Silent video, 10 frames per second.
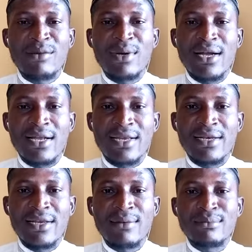wasallam
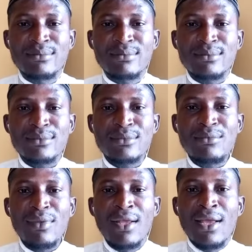gathered them,
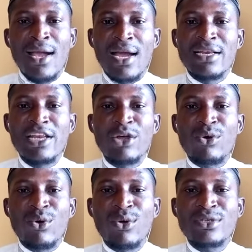and they
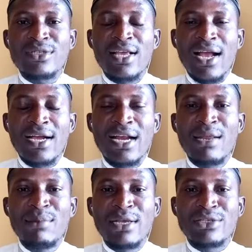wrote
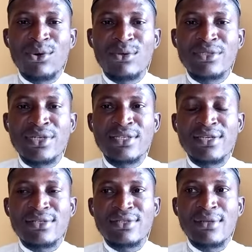agreements or
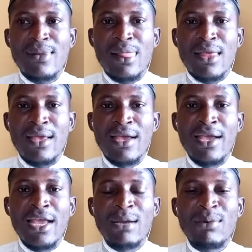treaties.
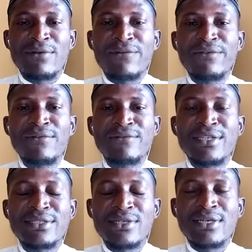About 50
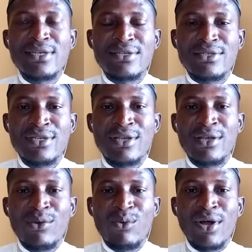treaties
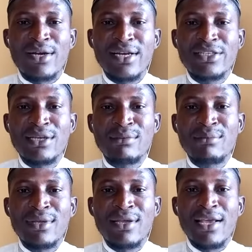were written
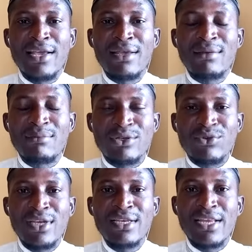
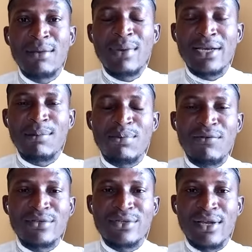between them and the
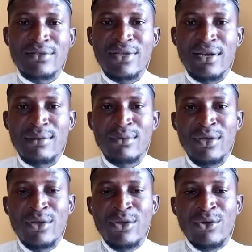Prophet sallallahu alaihi wasallam.
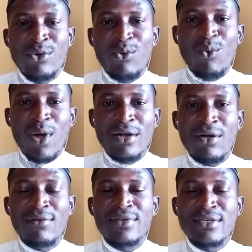One
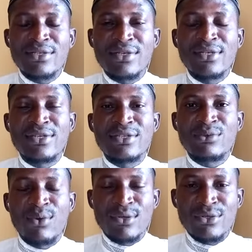of these treaties
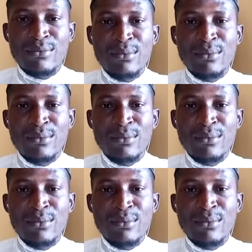was